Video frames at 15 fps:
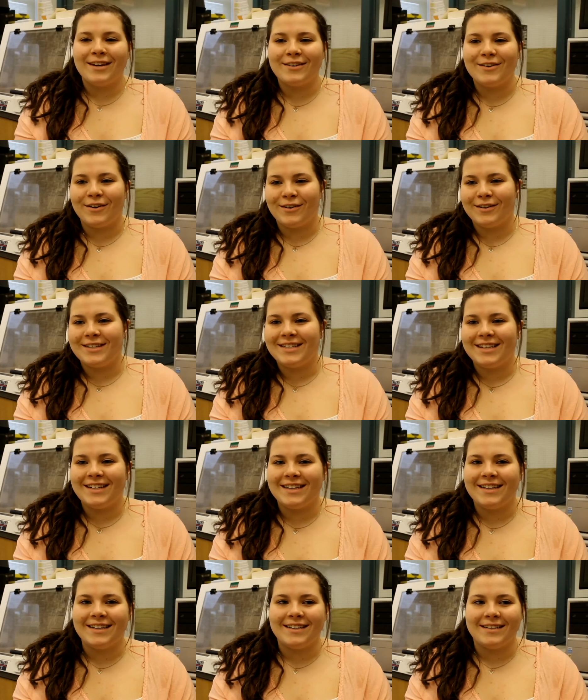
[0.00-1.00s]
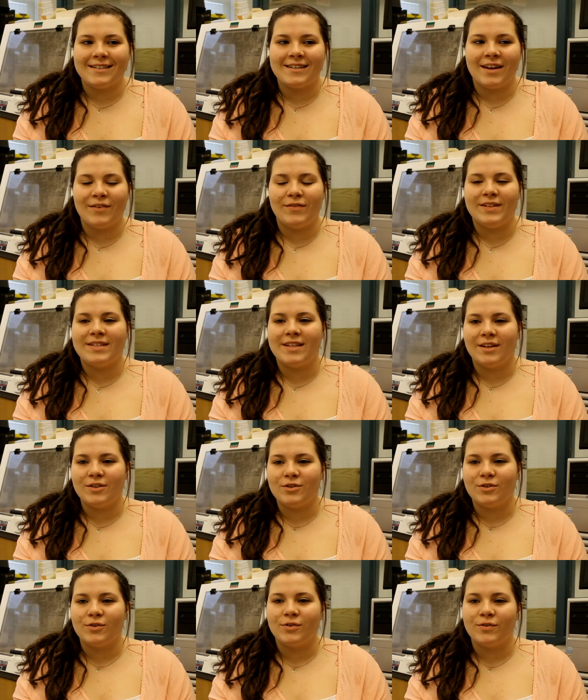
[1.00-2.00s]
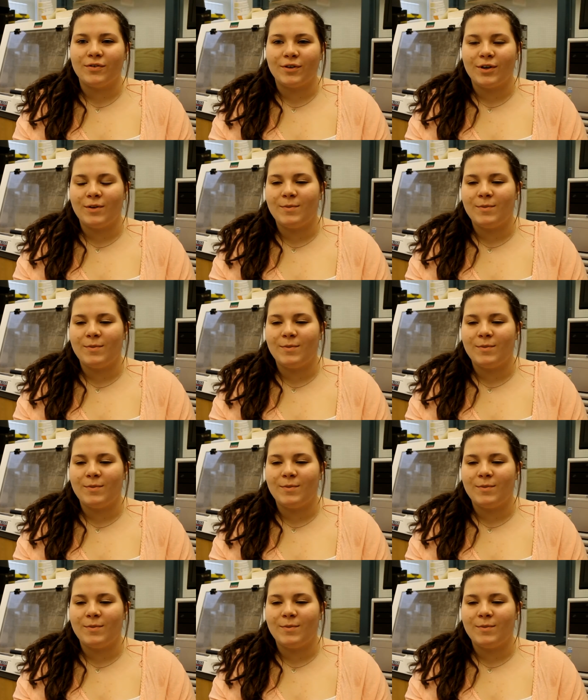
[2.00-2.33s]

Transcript: technology is kind of essential for